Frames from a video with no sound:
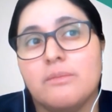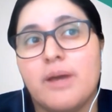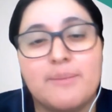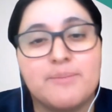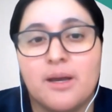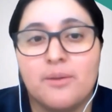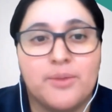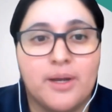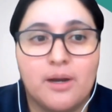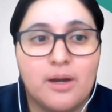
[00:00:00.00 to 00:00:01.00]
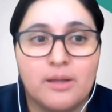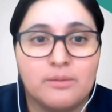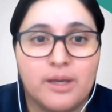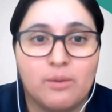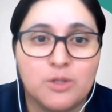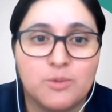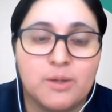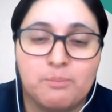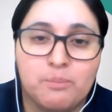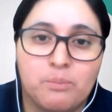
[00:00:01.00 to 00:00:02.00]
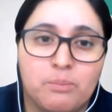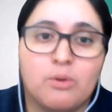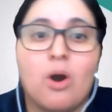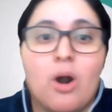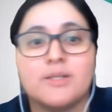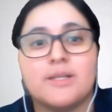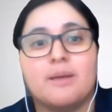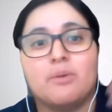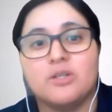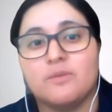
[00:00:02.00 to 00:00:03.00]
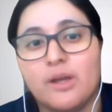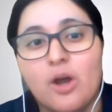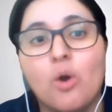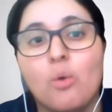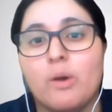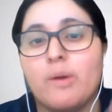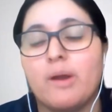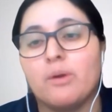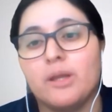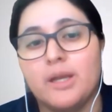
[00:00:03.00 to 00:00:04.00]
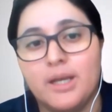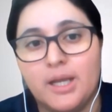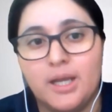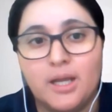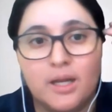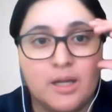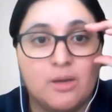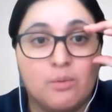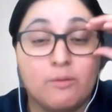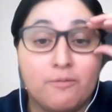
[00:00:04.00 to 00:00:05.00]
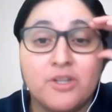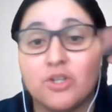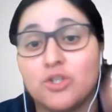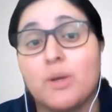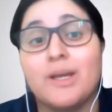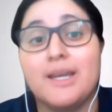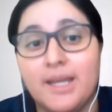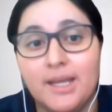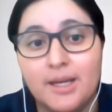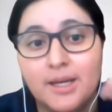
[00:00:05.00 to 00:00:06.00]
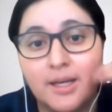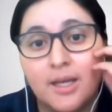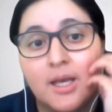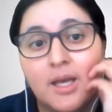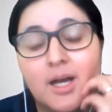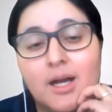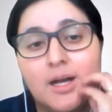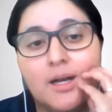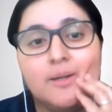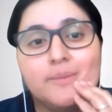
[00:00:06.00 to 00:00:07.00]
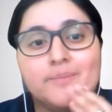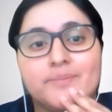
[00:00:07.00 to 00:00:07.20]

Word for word: apps out there and like once we cross that bridge of like oh what do i really need what features do i need um